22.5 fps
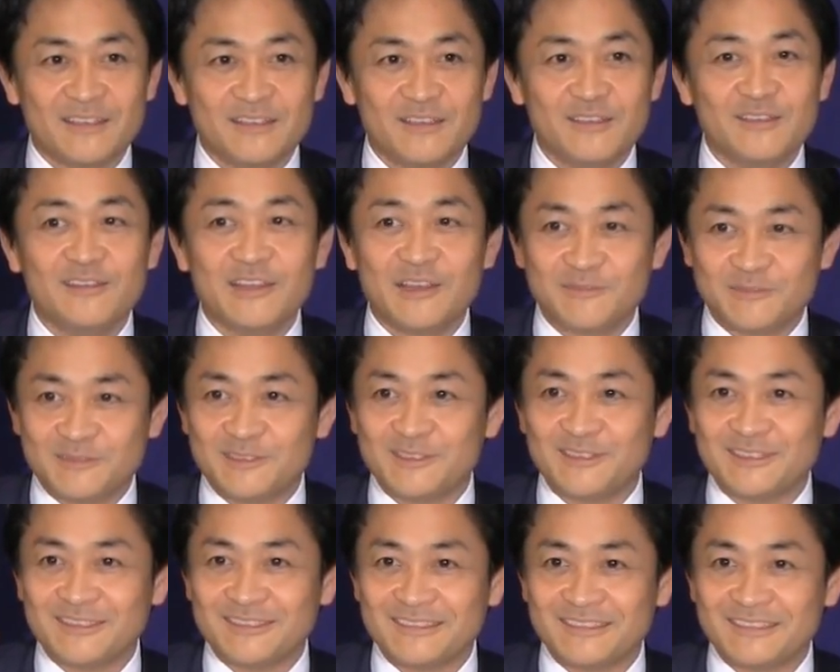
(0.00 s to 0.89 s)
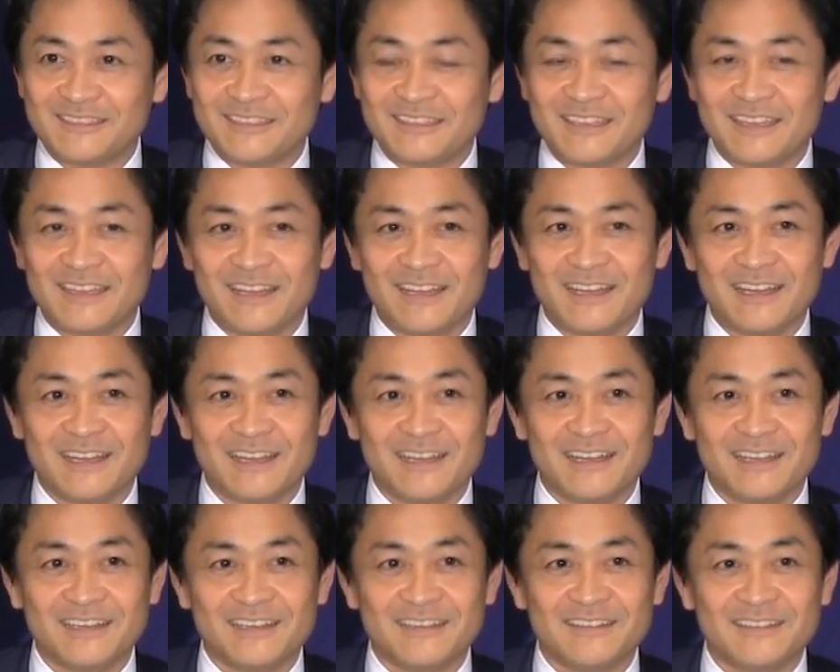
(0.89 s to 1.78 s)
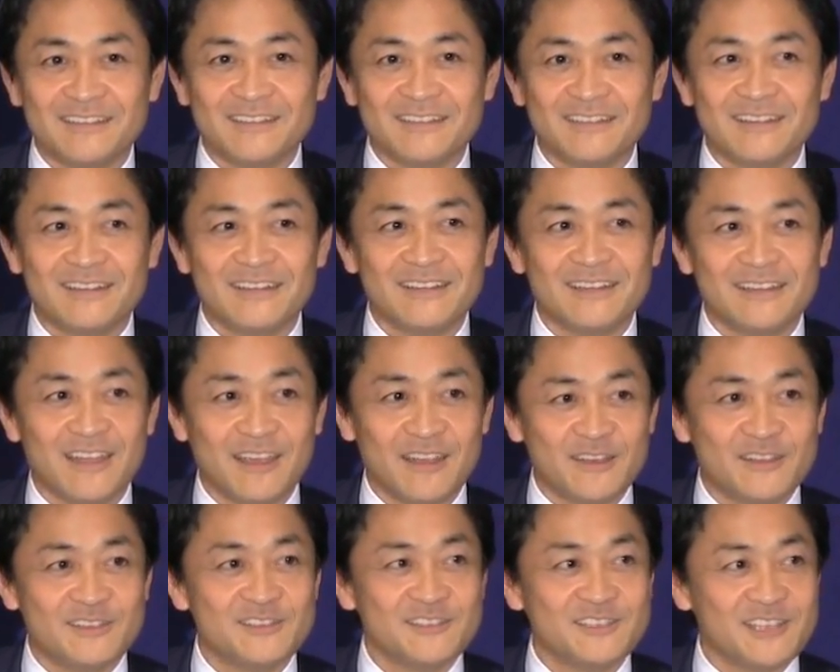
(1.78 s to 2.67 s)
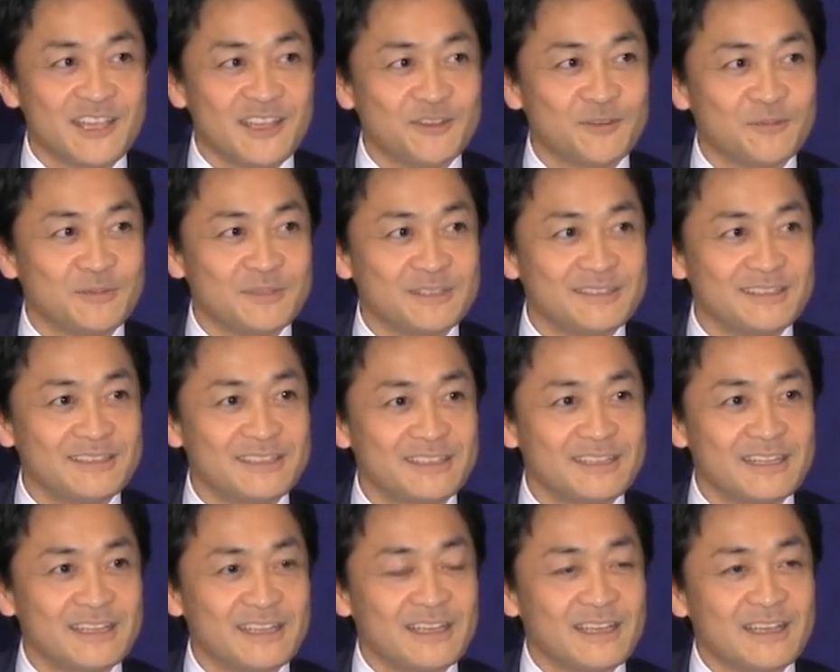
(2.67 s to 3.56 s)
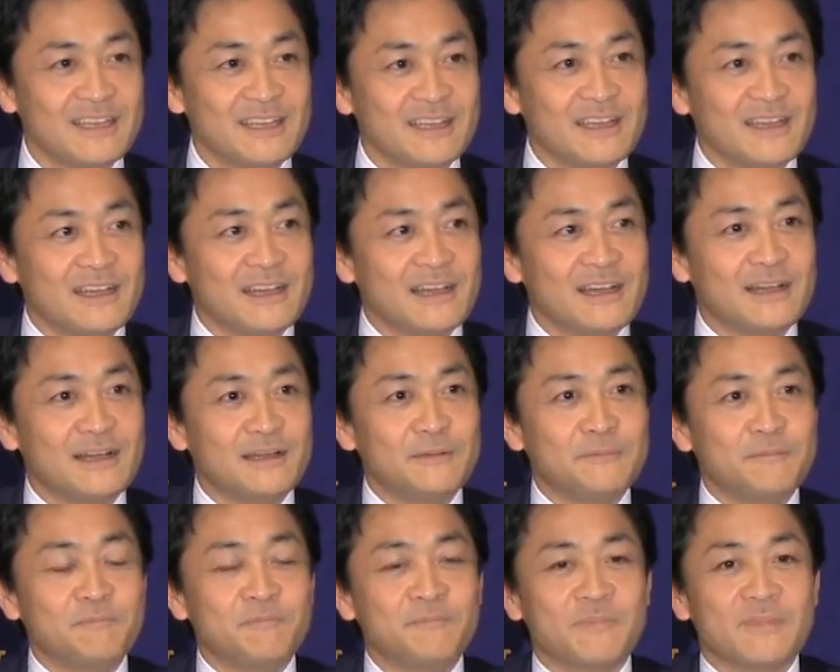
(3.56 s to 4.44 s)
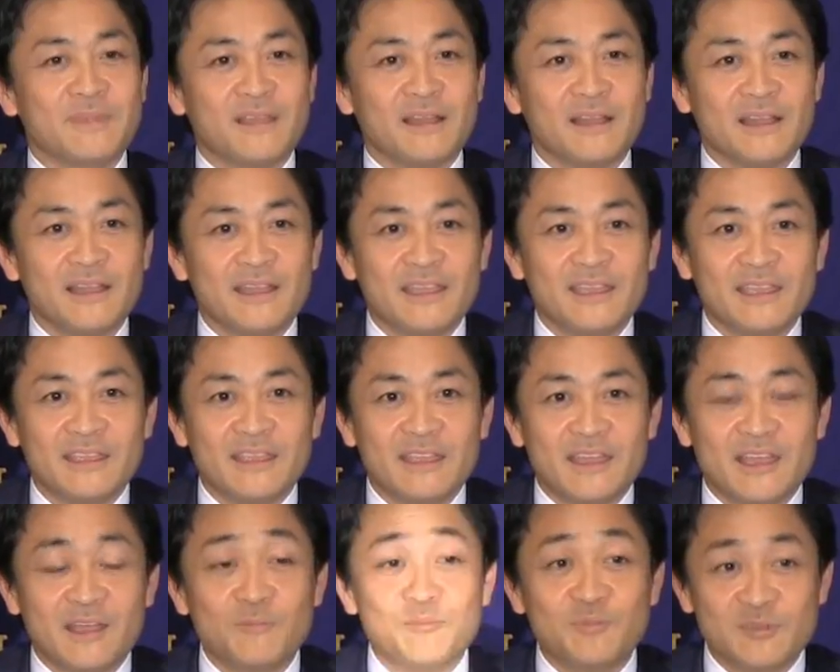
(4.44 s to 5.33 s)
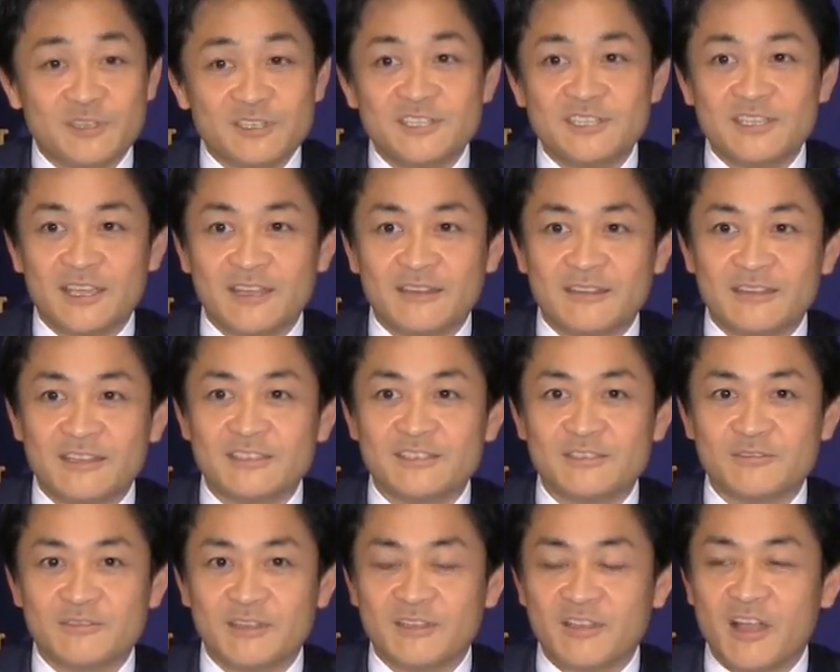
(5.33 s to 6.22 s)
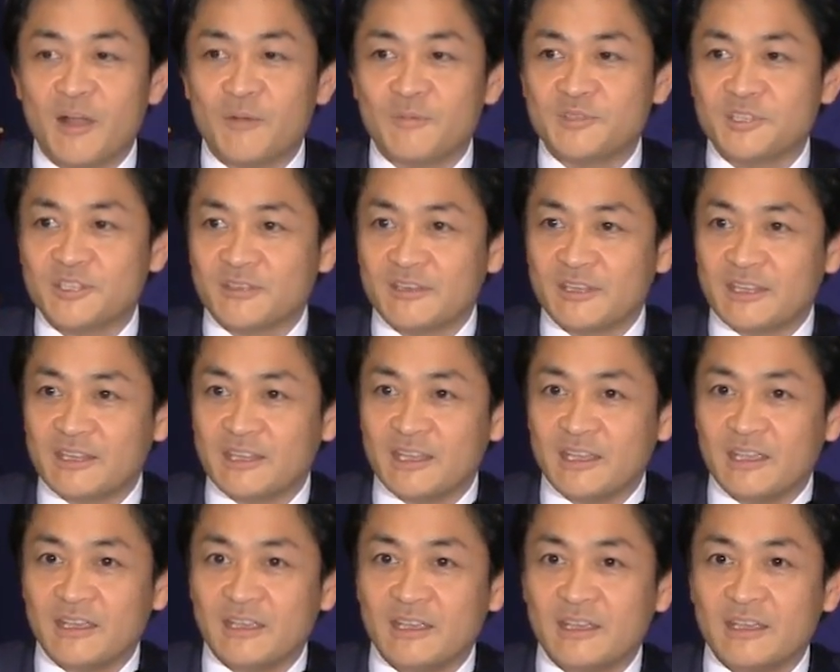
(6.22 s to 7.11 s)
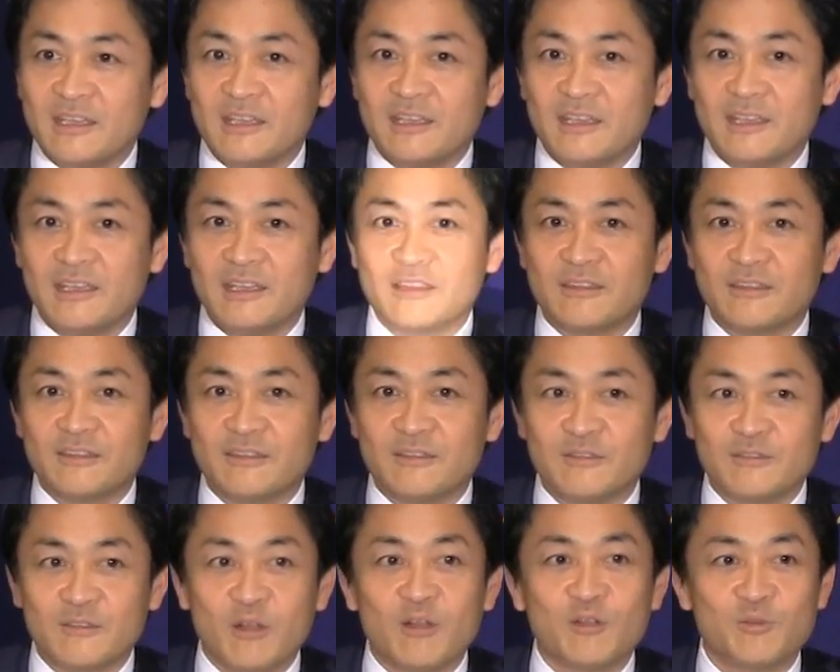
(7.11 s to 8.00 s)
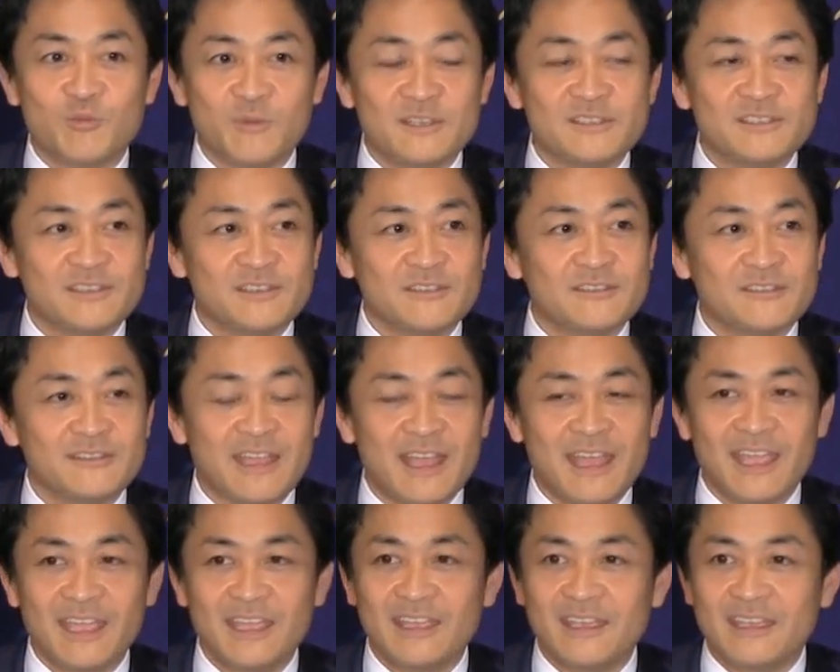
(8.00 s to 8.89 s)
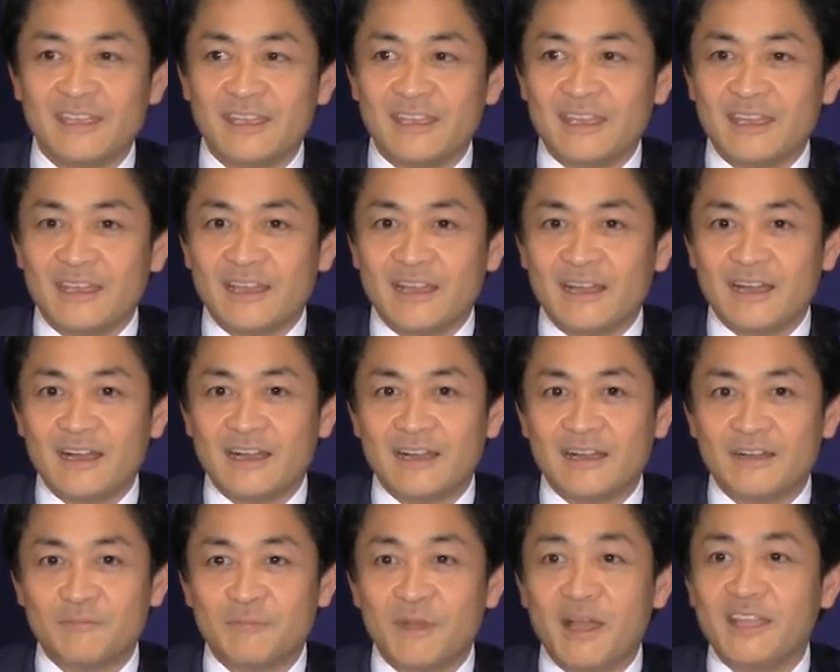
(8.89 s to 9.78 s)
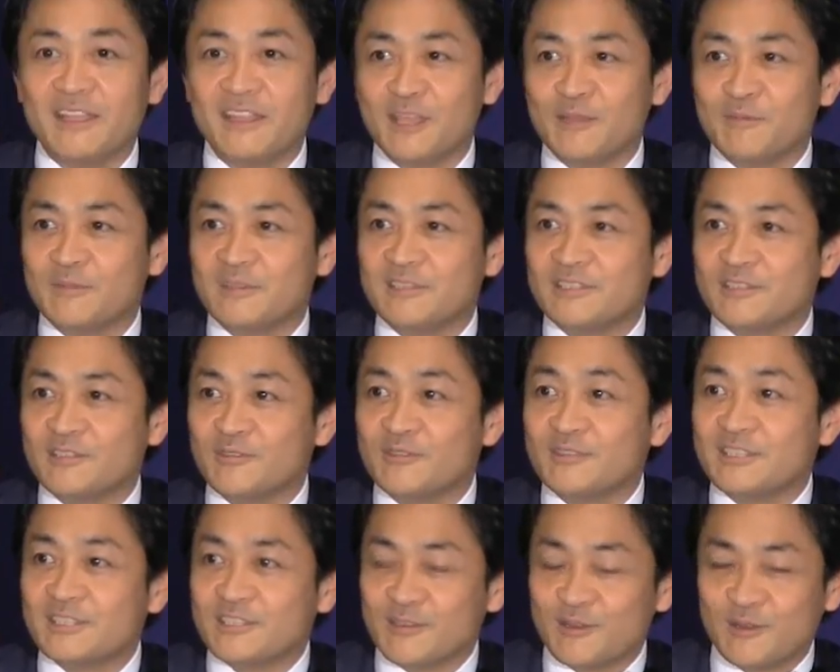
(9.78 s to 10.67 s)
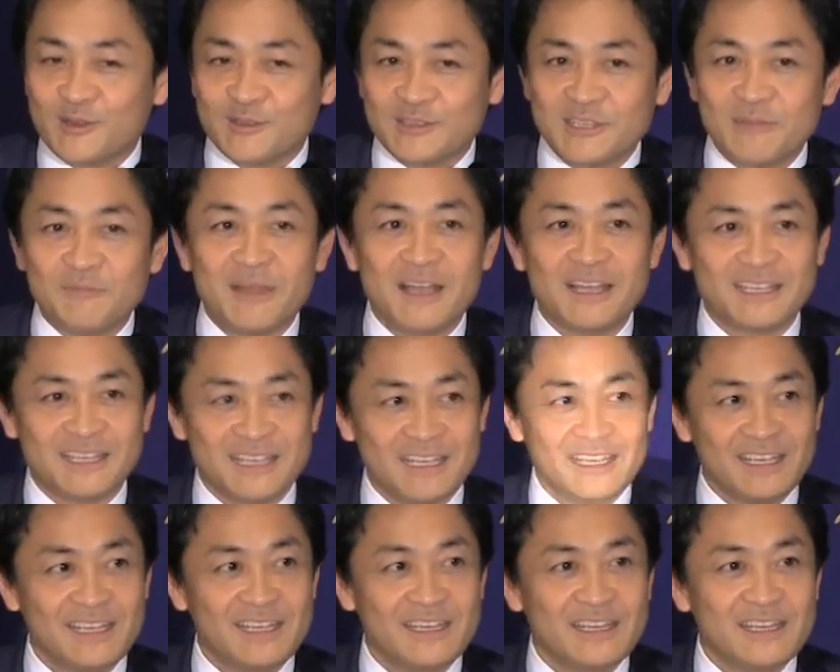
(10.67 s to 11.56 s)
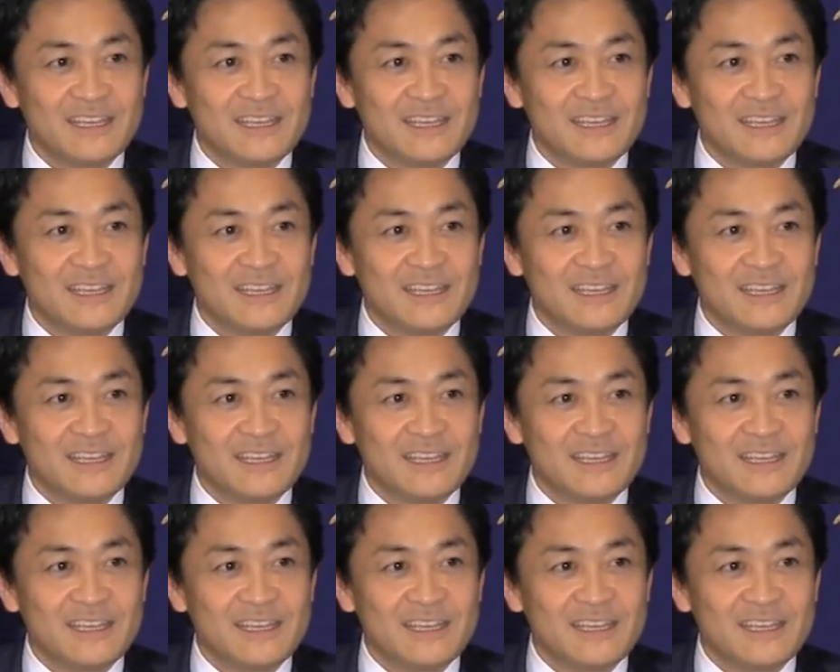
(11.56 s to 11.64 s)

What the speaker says: Good afternoon, ladies and gentlemen. I appreciate this great opportunity to talk with you today. My name is Yuichiro Tamaki.